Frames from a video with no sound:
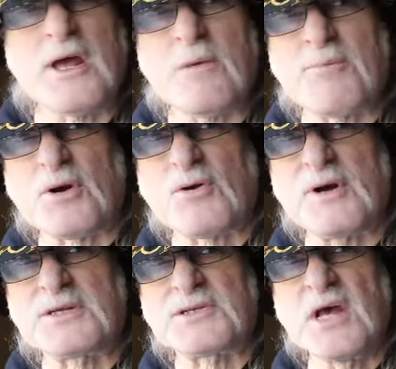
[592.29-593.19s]

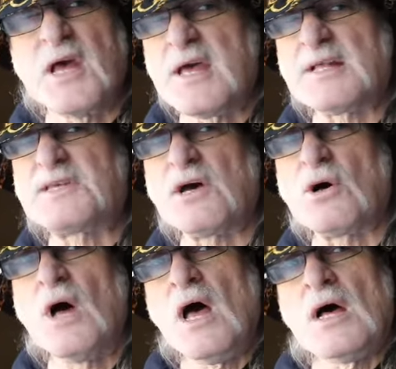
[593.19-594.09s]
hypocrites,
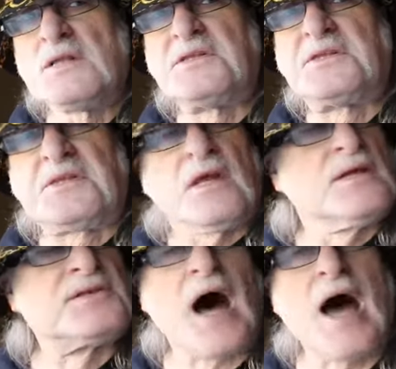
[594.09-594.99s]
until
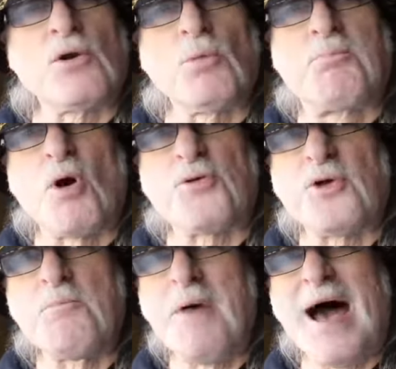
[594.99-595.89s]
Donald
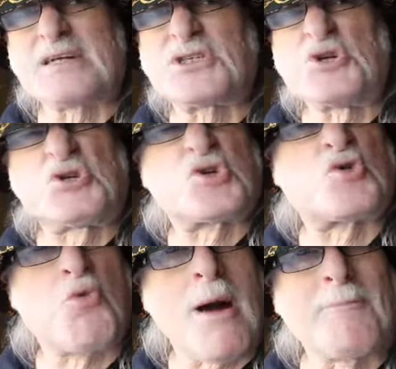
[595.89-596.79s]
Berther Bastard
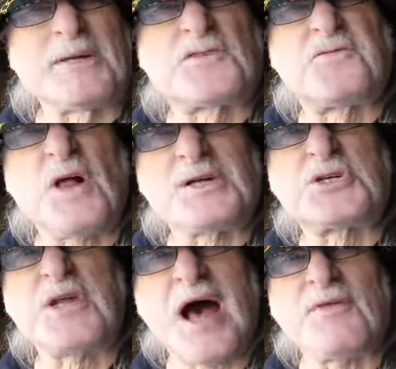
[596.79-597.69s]
Trump is
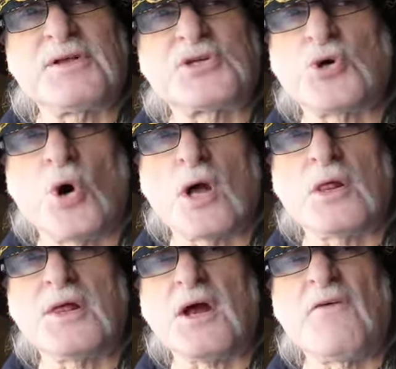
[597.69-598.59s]
flushed down the
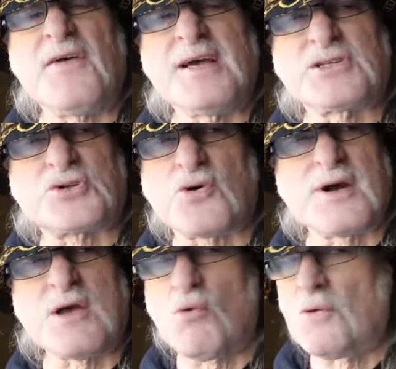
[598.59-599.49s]
toilet of
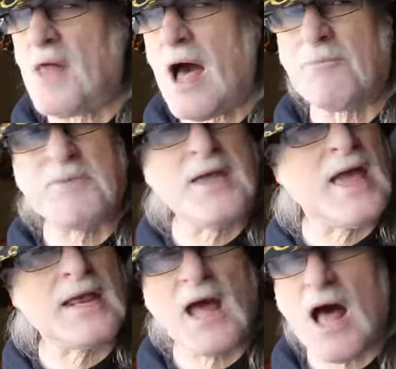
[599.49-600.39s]
history. It will not be
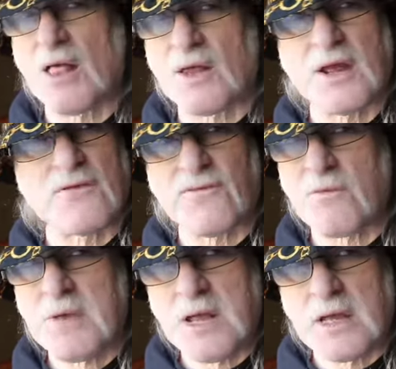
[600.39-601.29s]
any holiday
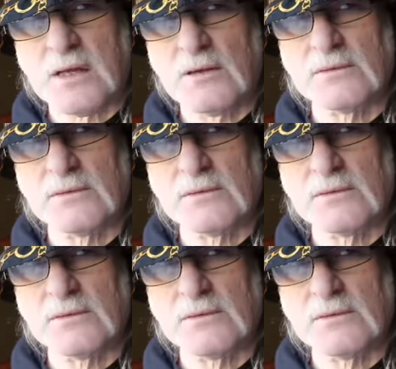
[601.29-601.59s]
for me.